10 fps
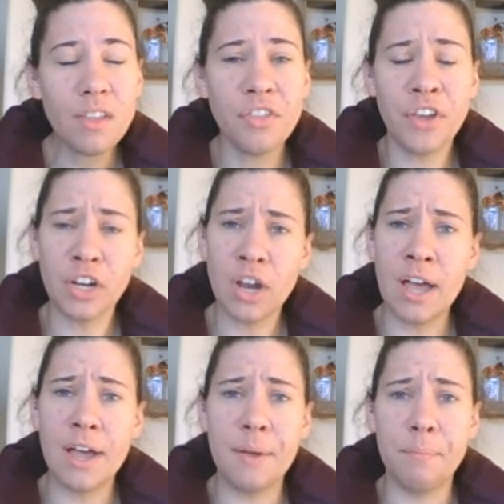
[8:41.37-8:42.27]

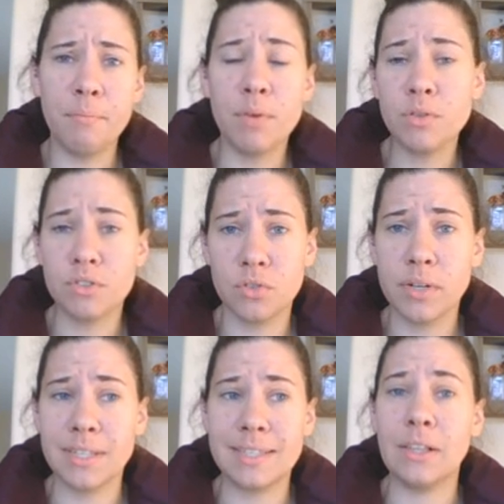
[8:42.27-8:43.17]
most
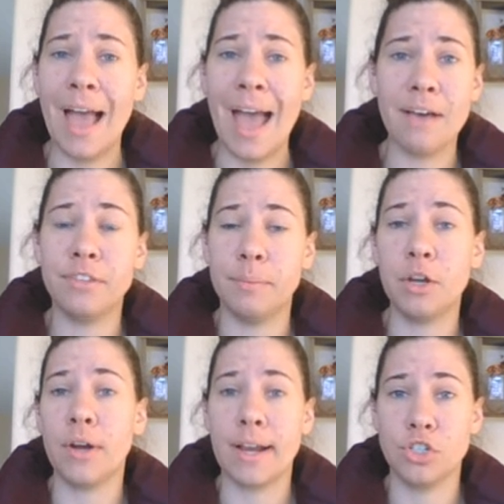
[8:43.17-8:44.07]
stories still have some
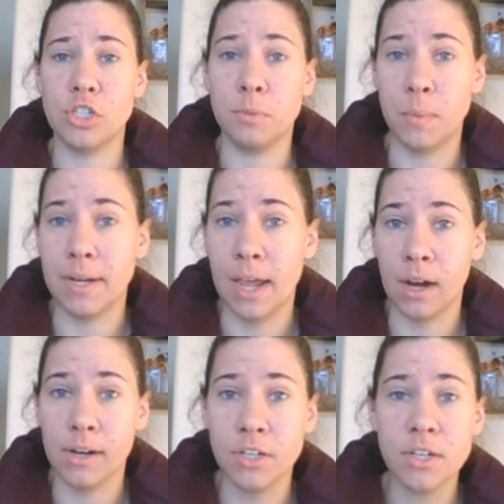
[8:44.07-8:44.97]
interactions between
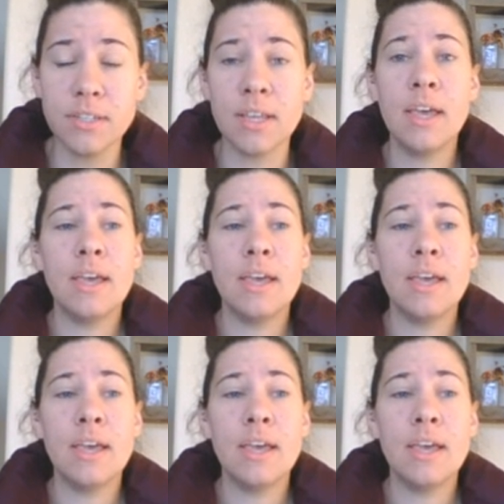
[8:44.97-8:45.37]
characters,